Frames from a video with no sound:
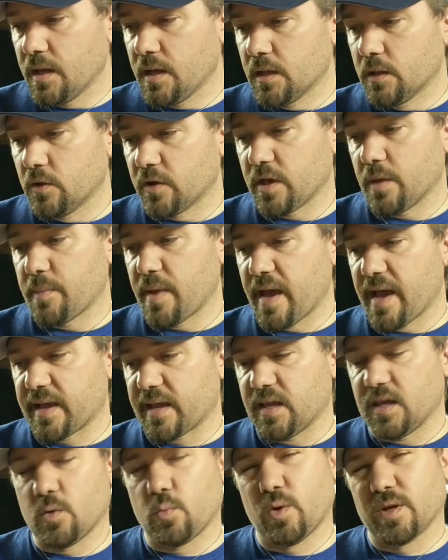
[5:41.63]
Looking back,
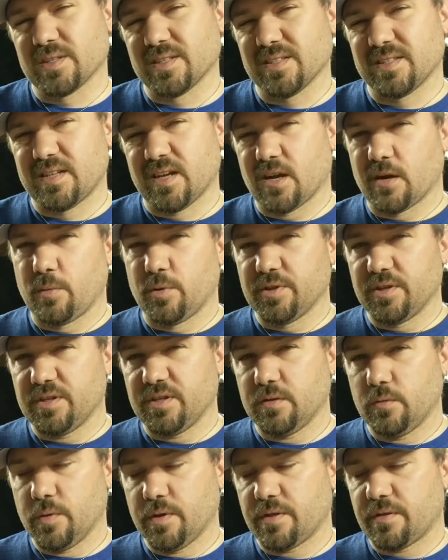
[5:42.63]
it wasn't terrible to
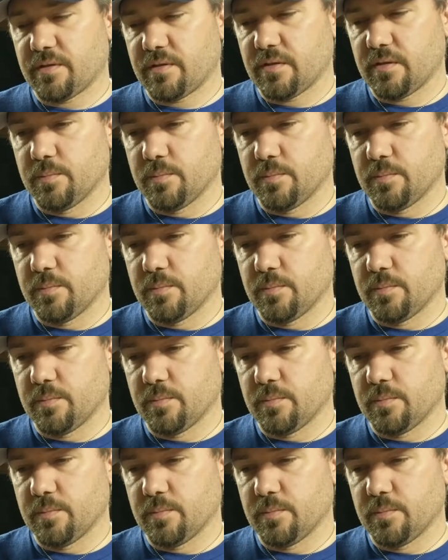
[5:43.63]
deal with,